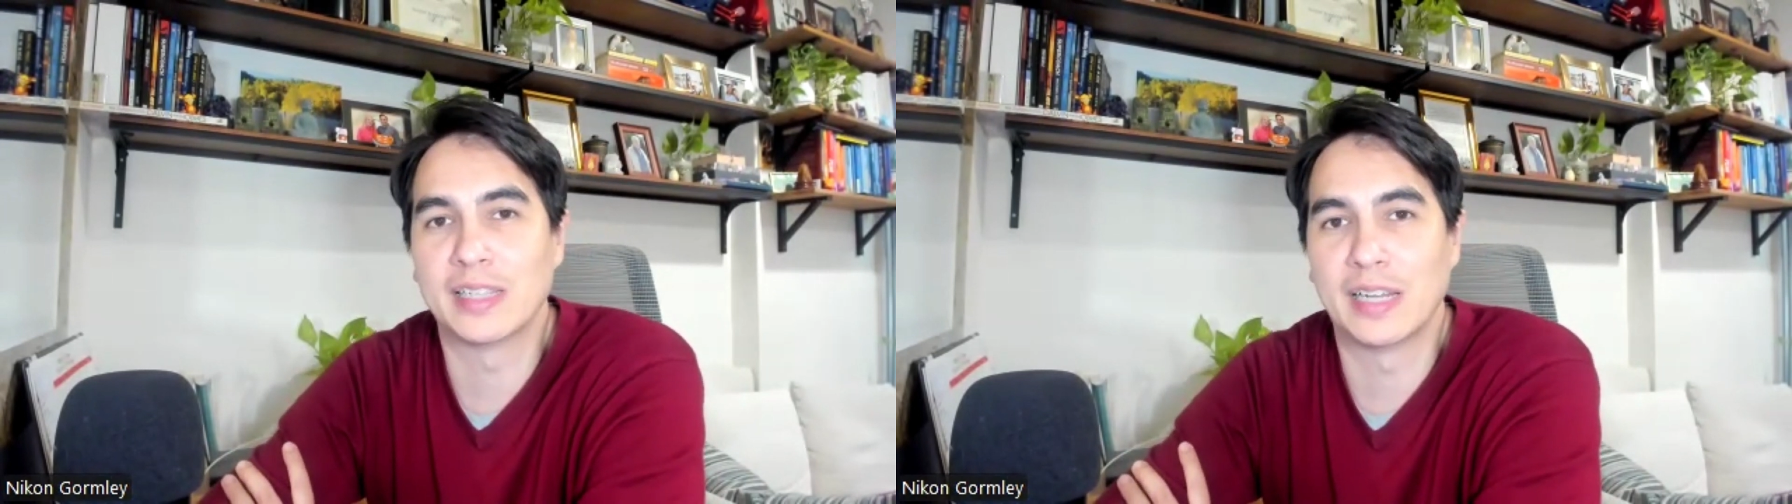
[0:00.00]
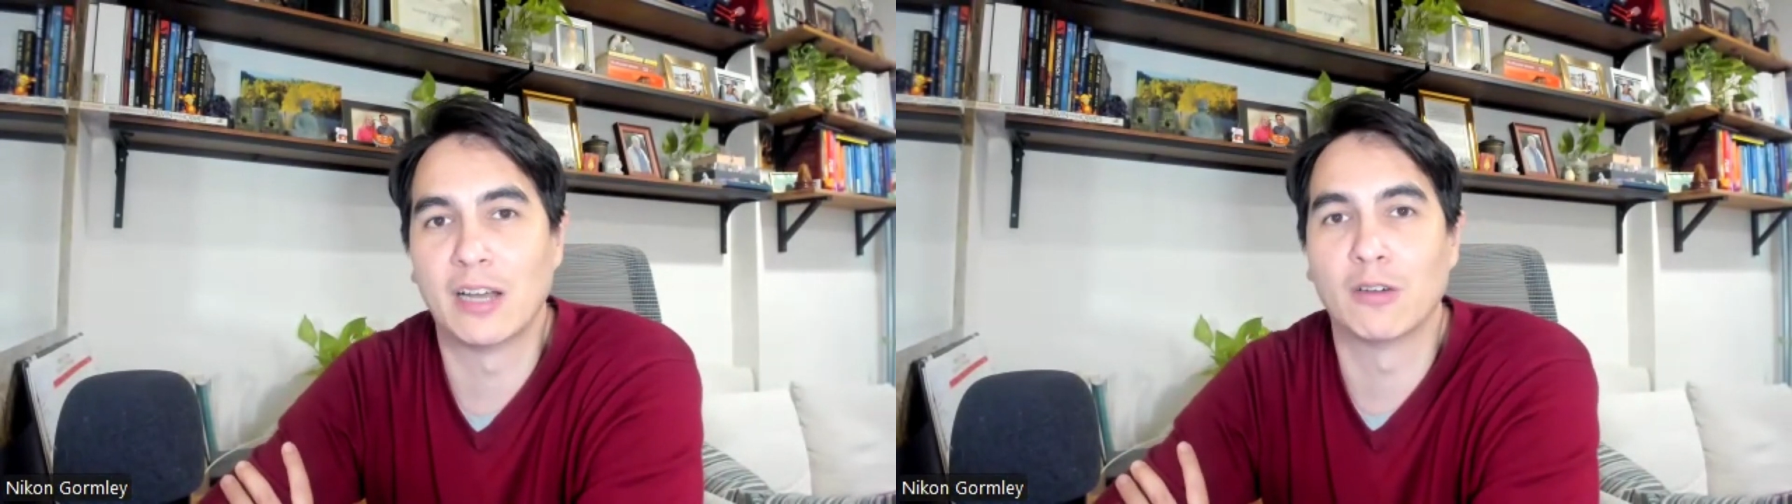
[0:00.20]

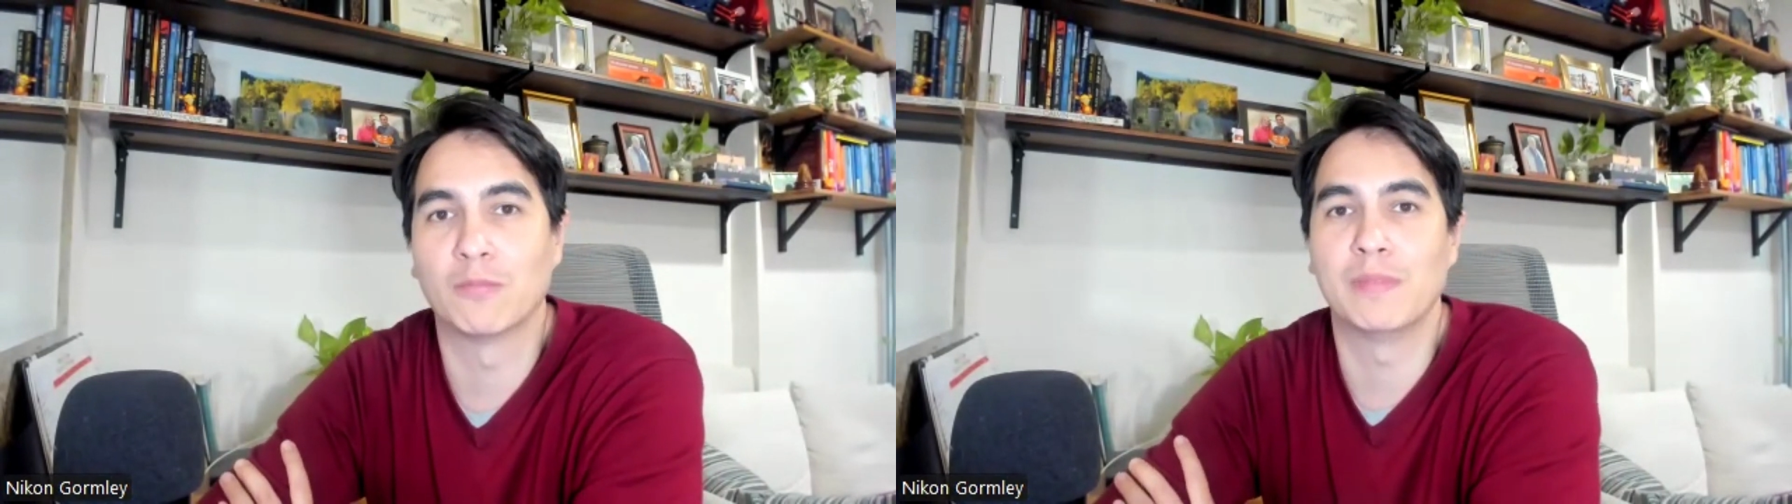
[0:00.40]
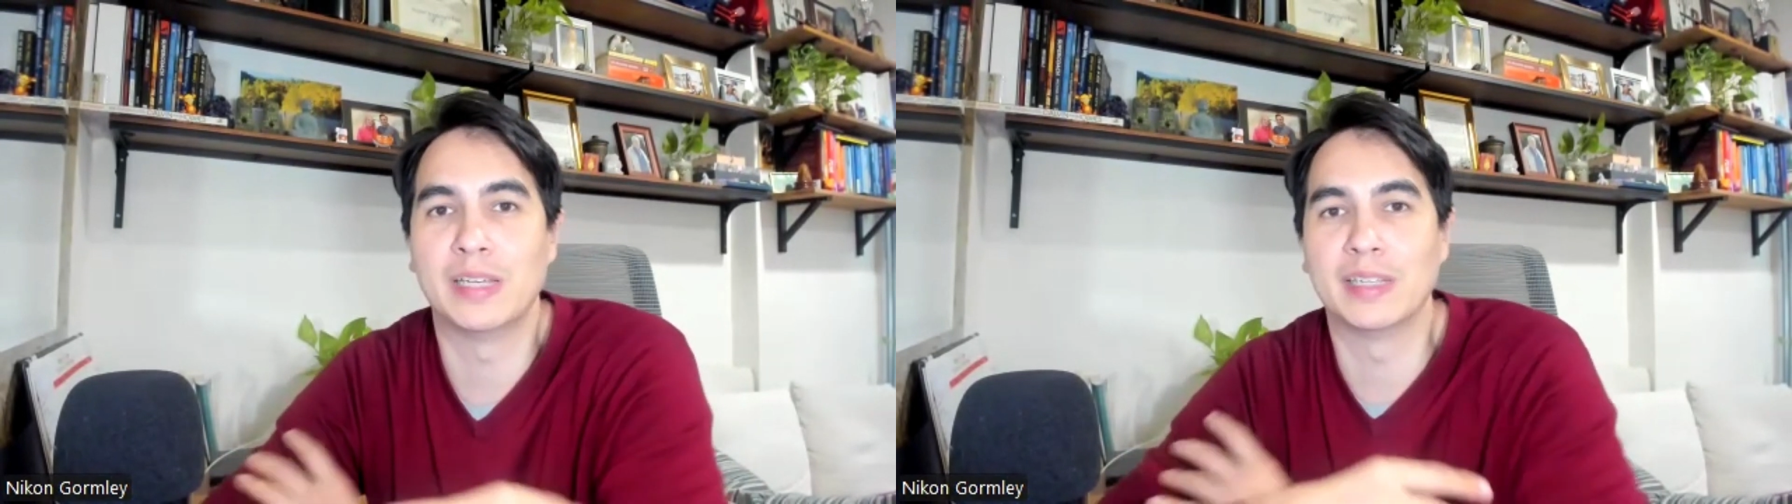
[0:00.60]
that
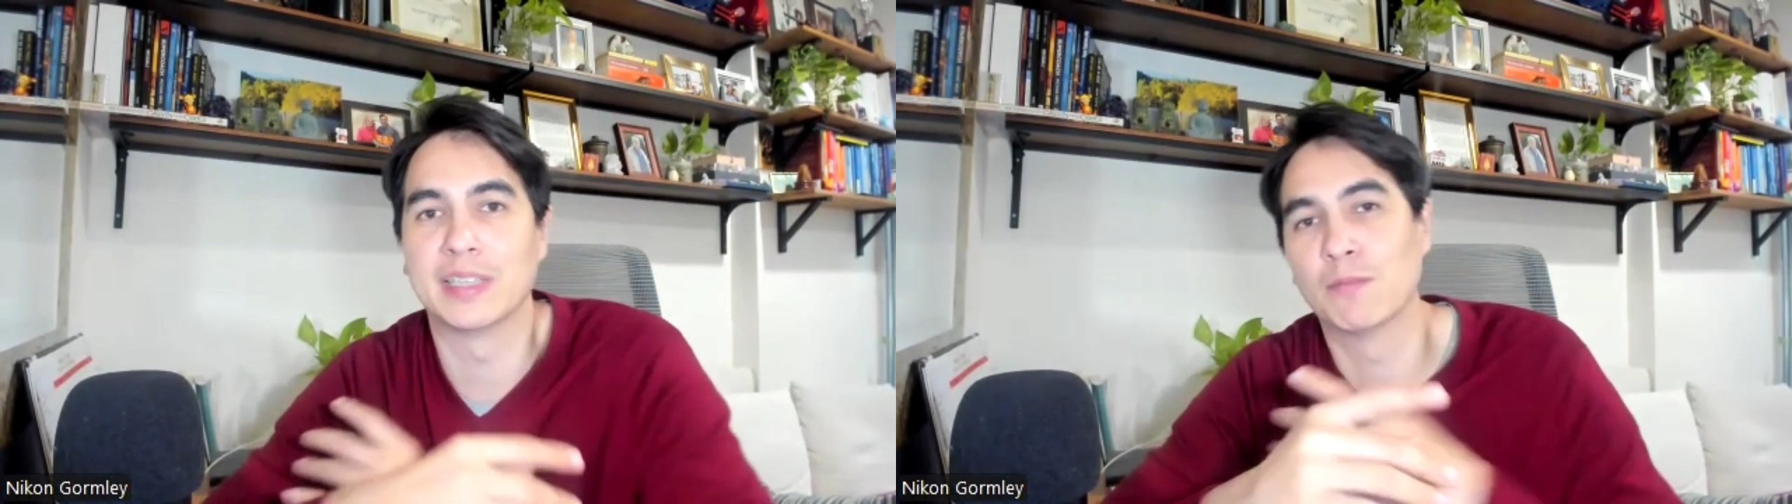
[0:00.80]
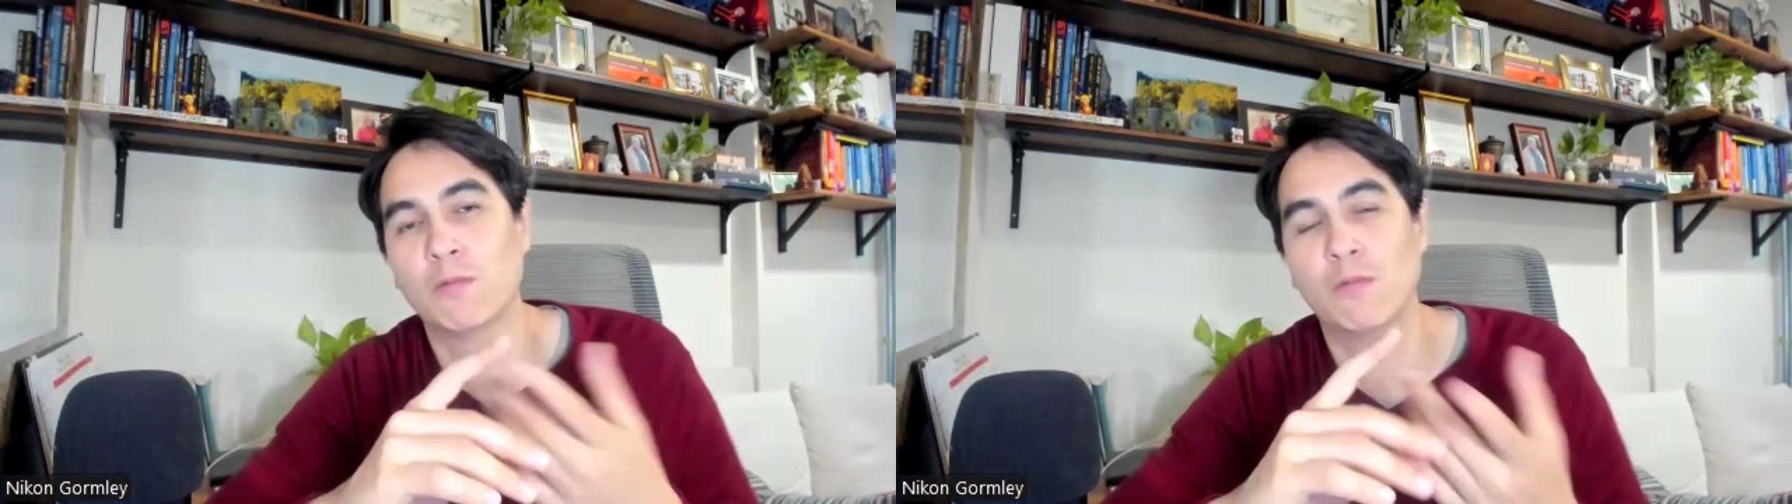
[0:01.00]
helped me is
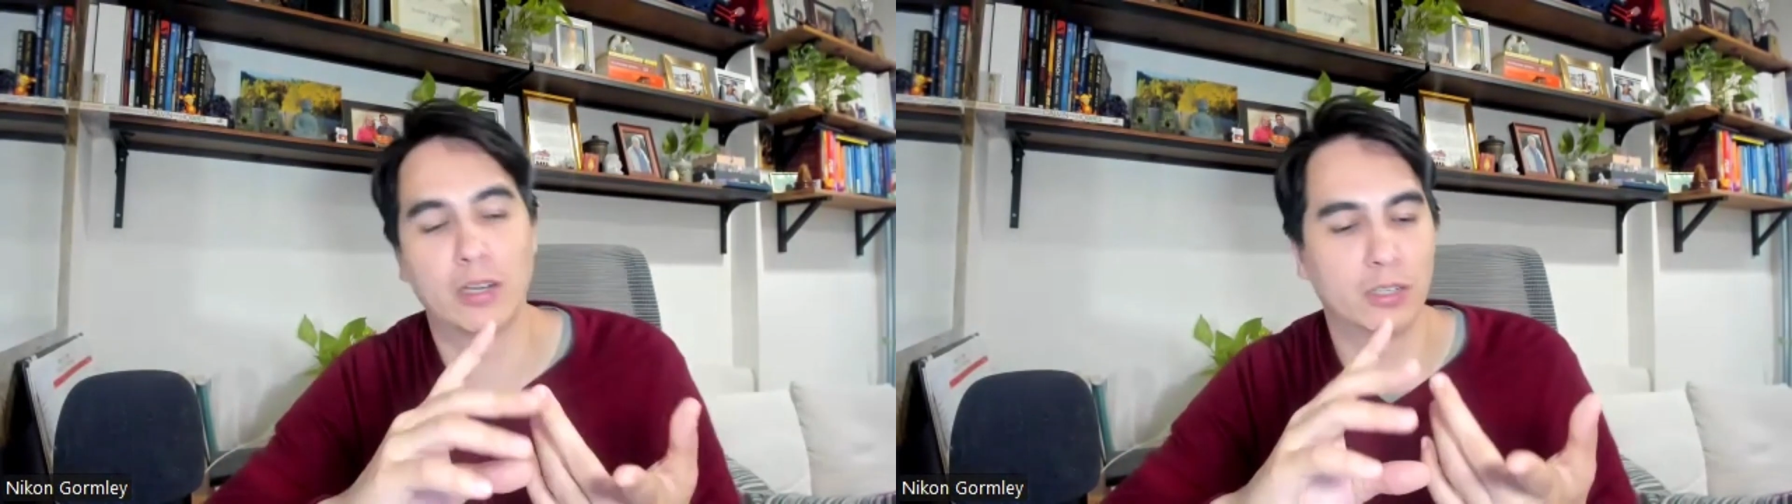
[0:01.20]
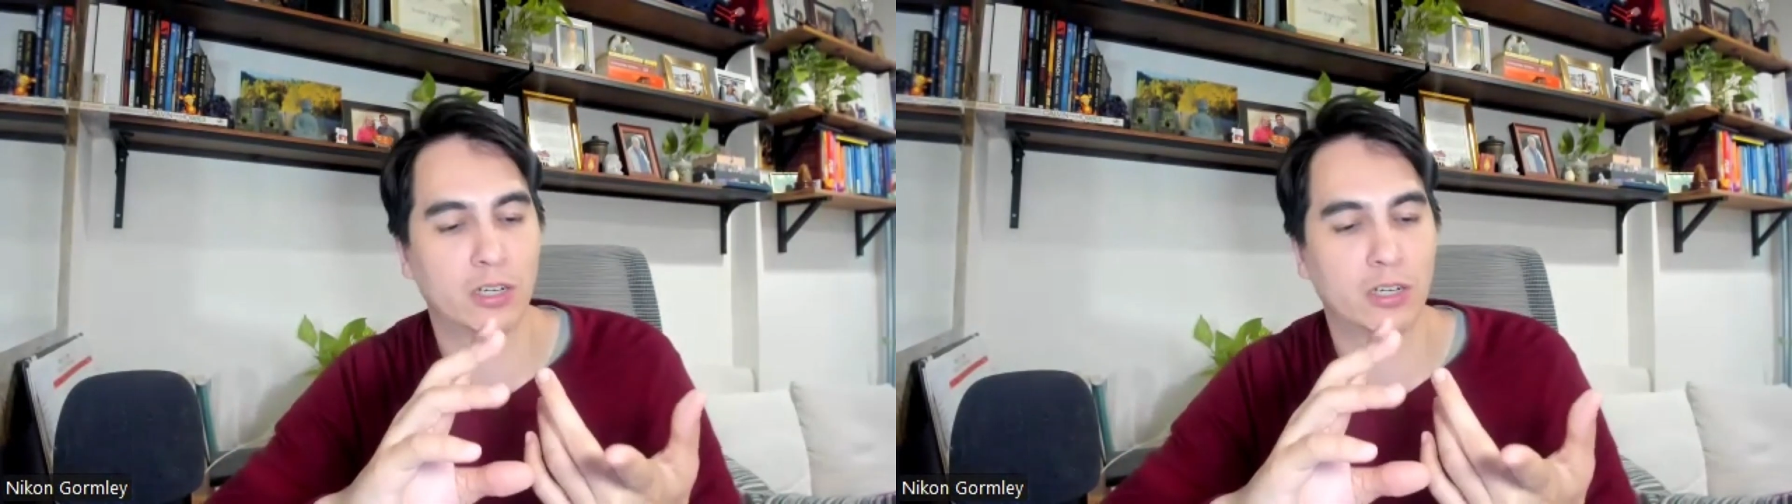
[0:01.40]
number one,